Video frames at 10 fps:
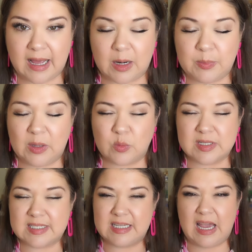on me and we'll
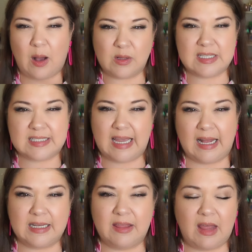see how it's
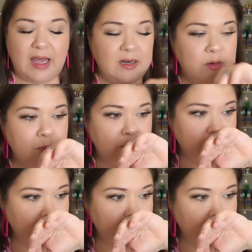standing then.